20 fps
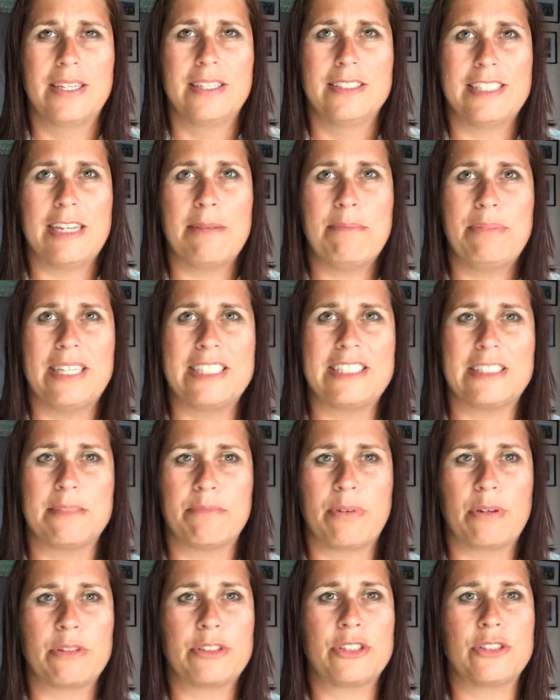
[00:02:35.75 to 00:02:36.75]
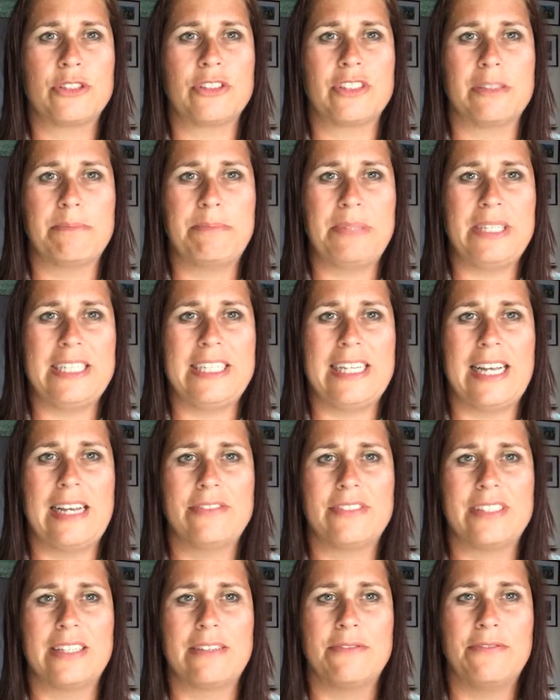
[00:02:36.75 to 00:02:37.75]
templates and brochures and
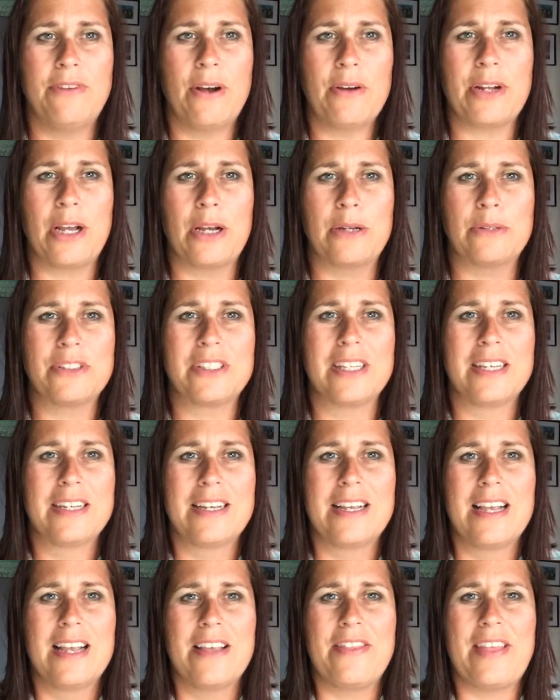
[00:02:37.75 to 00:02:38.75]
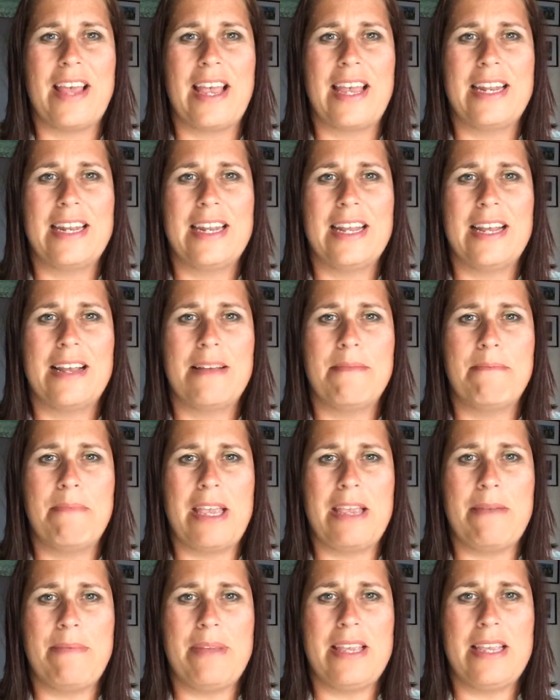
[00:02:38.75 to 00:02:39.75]
PDFs and photos, then
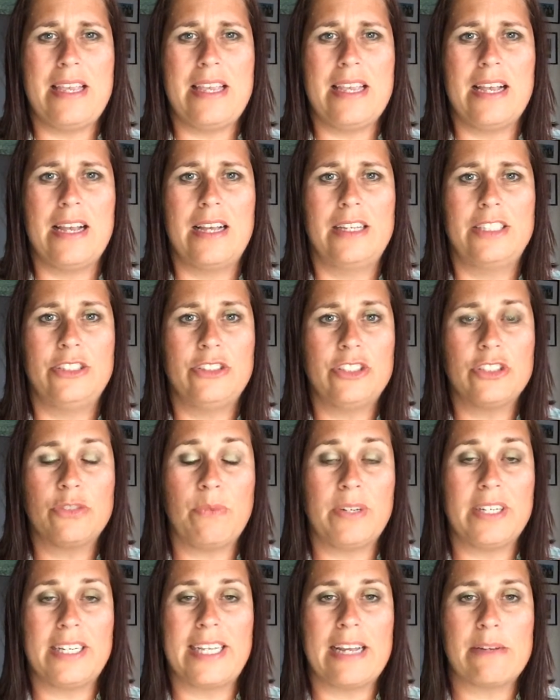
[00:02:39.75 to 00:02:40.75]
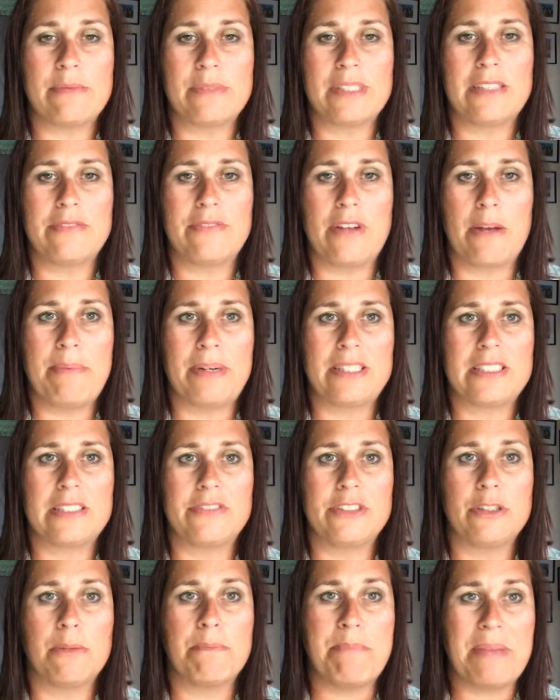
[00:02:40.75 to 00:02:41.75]
maybe you just want to get rid of a bunch
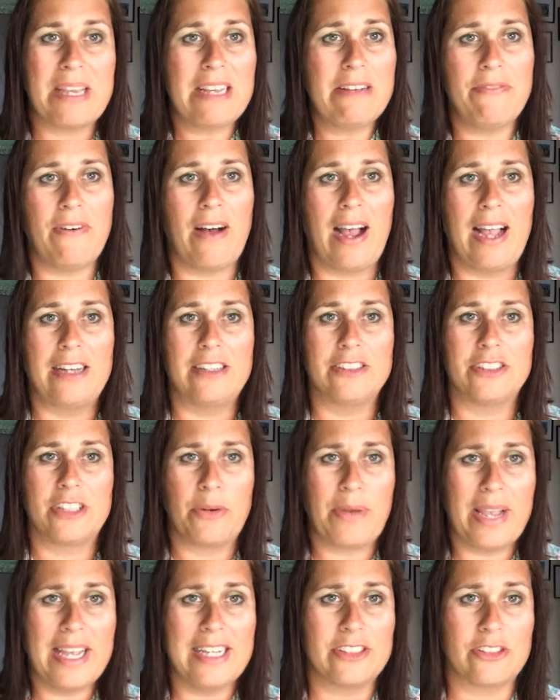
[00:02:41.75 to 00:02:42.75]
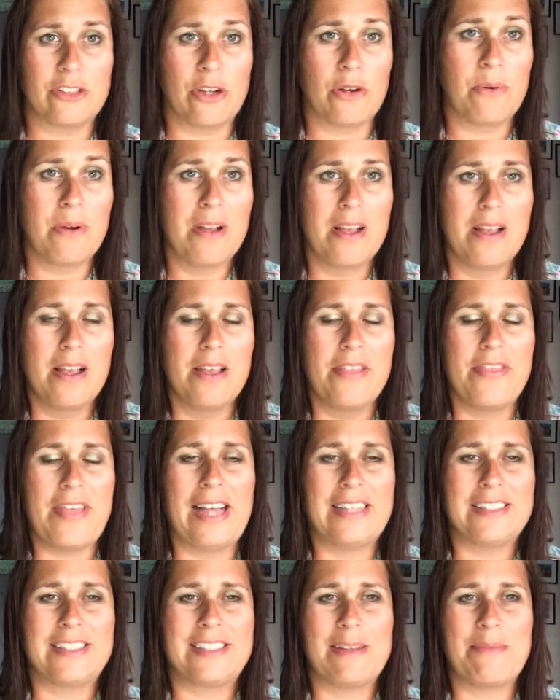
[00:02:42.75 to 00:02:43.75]
of your big files. Okay, so
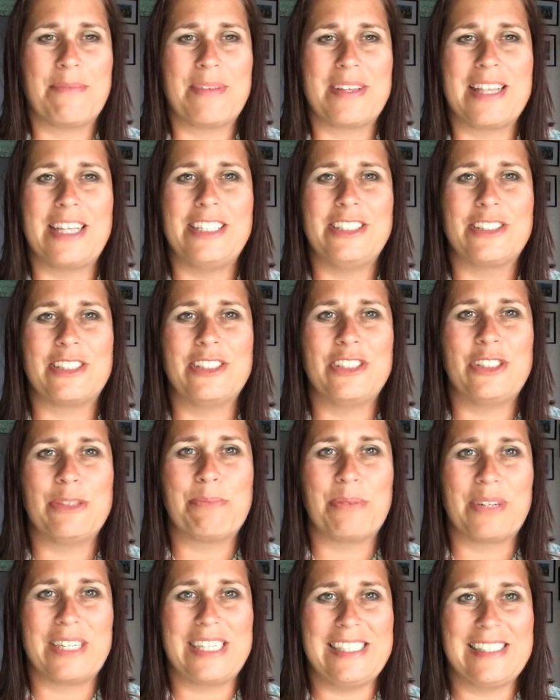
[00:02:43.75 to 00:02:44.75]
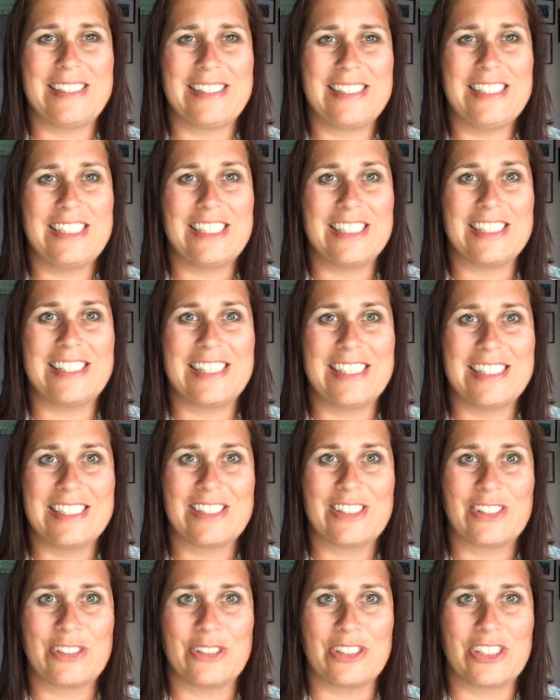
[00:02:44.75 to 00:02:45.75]
that's something that you can do pretty easily just in a
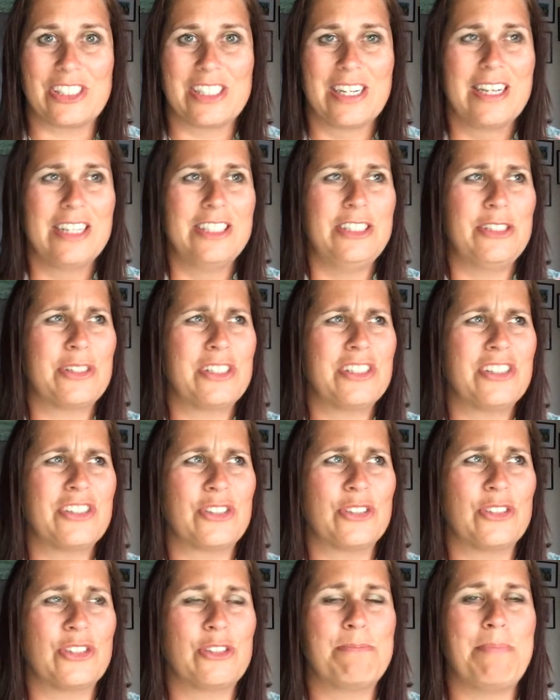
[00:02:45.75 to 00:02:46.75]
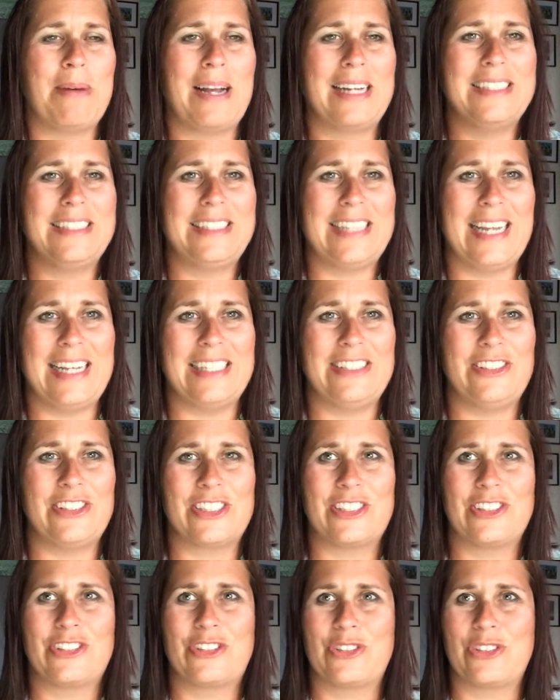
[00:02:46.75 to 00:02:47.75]
search. You can search by dates. You
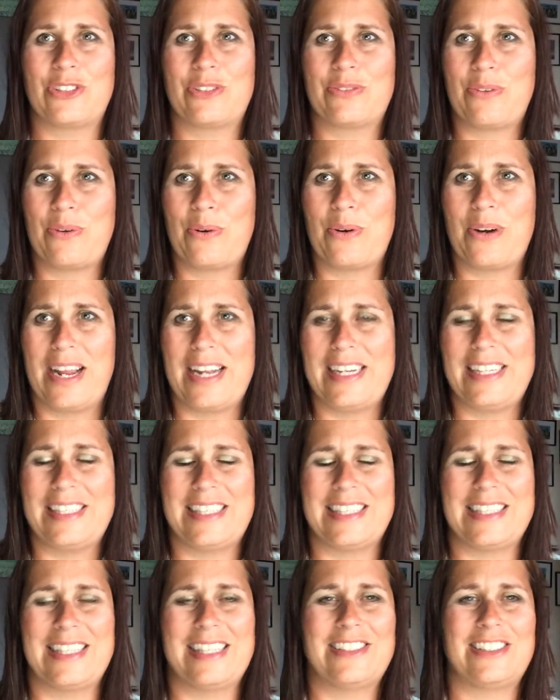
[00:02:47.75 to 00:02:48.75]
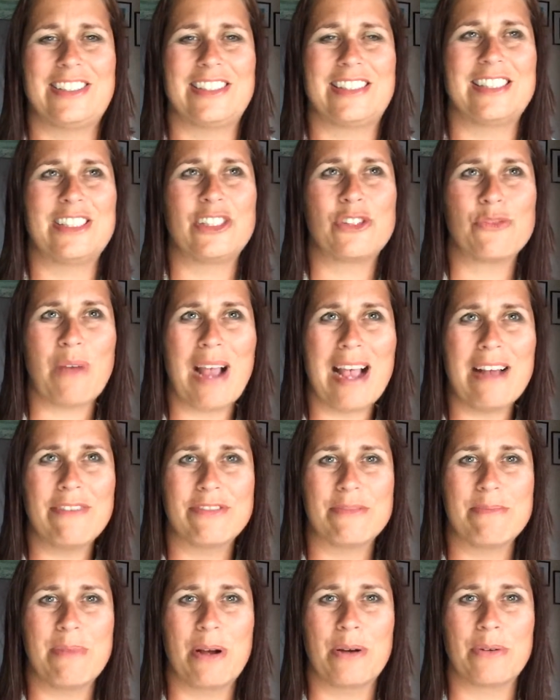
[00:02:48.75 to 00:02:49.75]
can search for anything that's just in
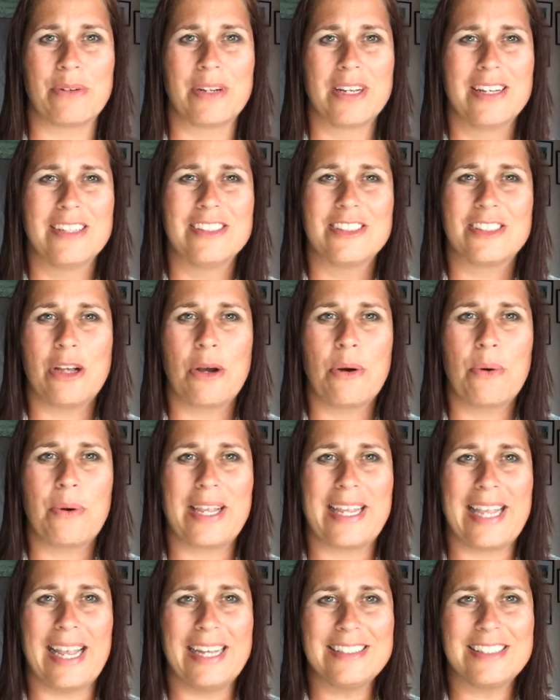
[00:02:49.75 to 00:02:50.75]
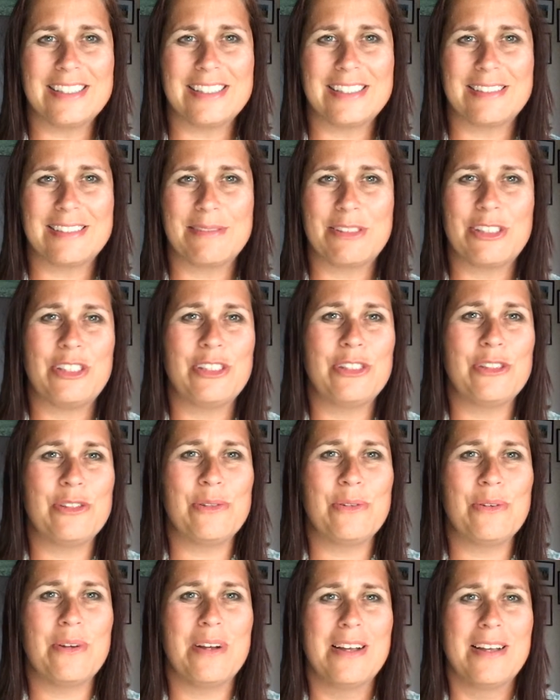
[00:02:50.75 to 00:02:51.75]
draft mode. So get
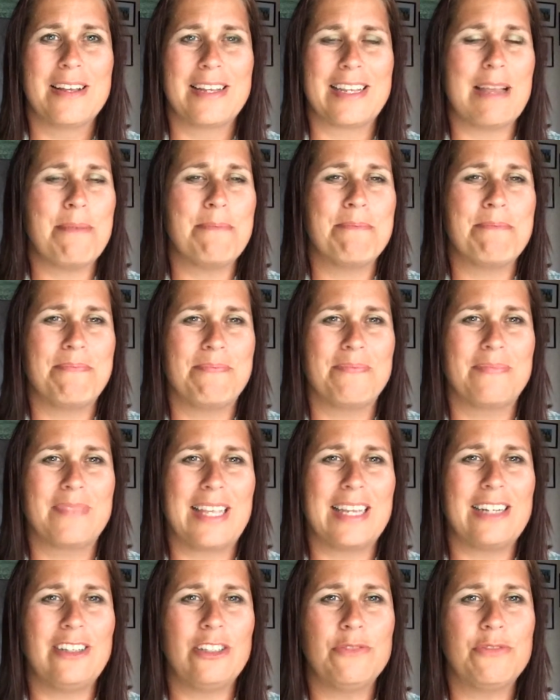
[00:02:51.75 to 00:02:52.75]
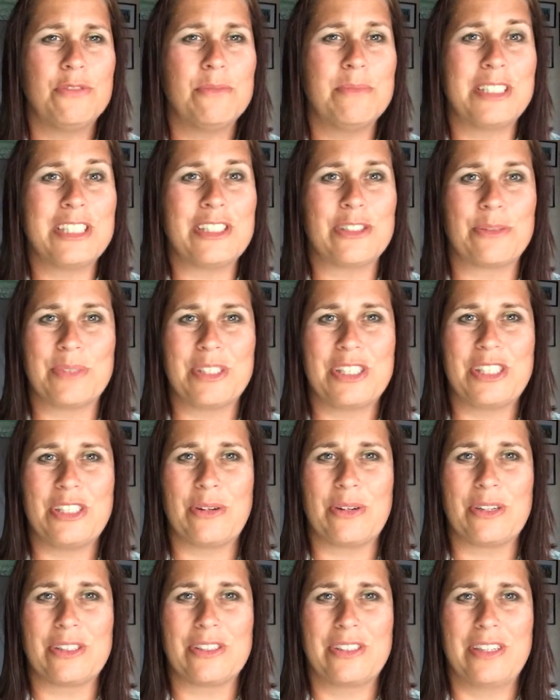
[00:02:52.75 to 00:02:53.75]
a little familiar with
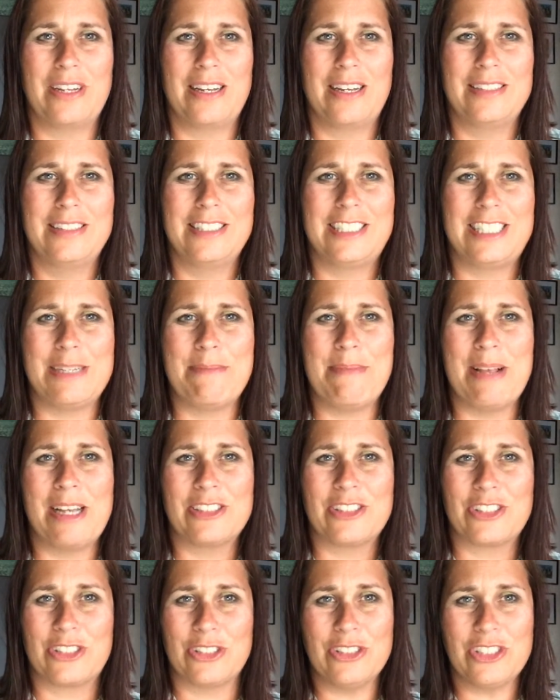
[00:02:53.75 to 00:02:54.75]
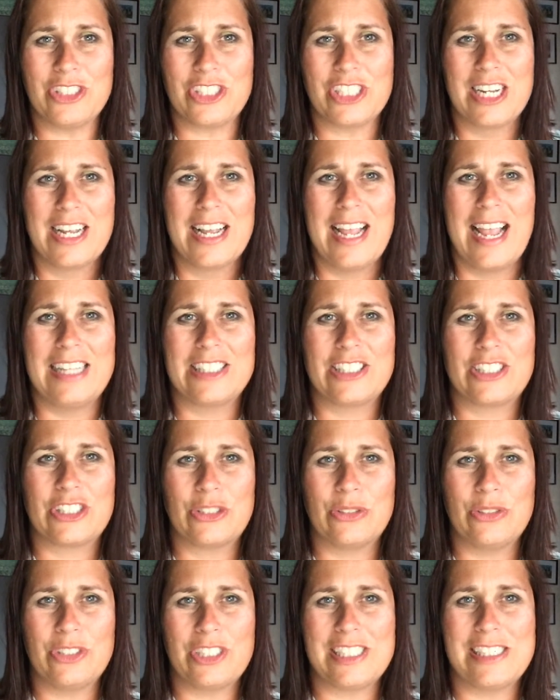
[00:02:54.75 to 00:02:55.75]
your Gmail search and
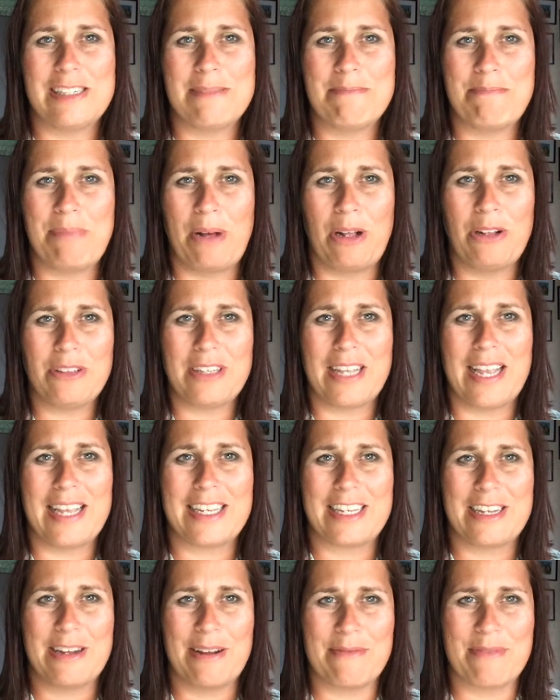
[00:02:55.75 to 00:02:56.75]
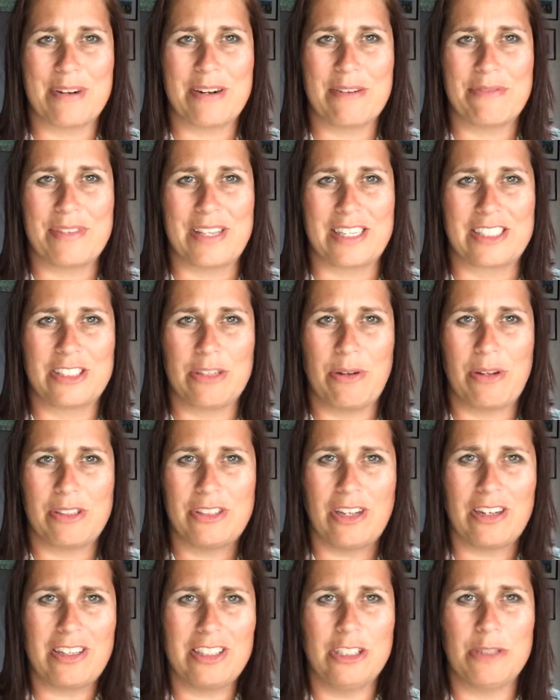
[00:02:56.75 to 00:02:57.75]
search in bulk and get rid of things. So I'll
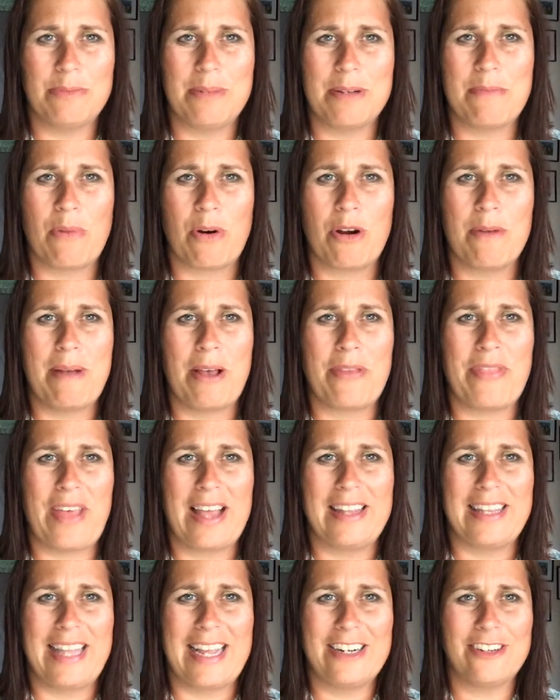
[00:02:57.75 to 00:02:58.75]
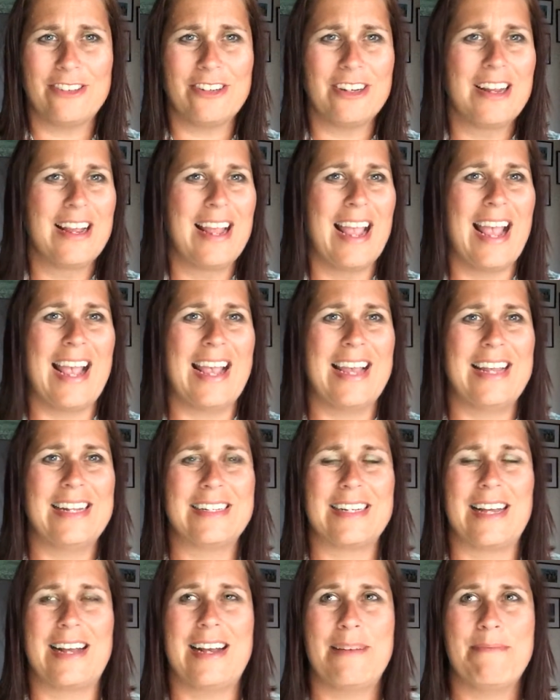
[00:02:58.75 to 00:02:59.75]
talk a little bit more about that later,
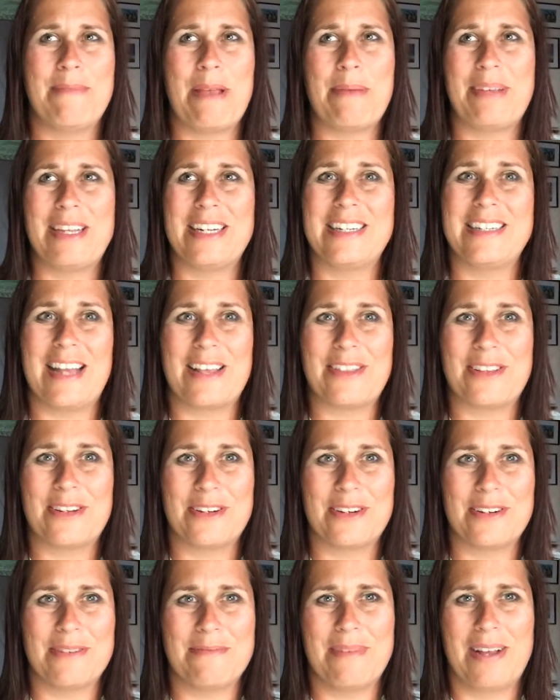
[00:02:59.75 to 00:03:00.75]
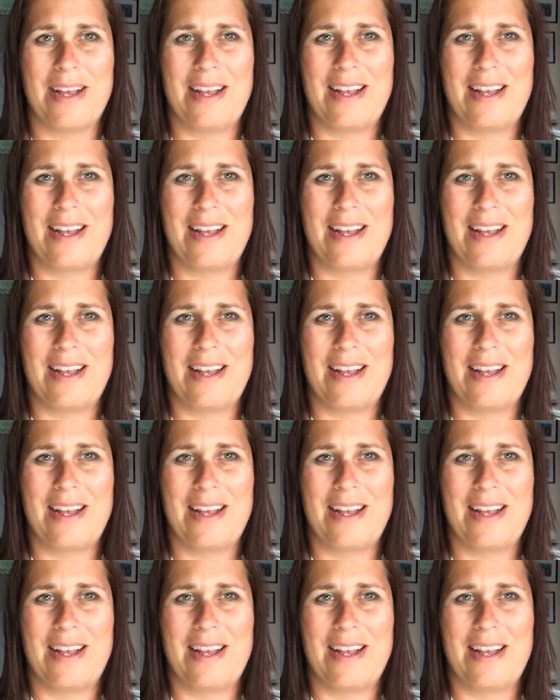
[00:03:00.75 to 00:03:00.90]
and maybe in another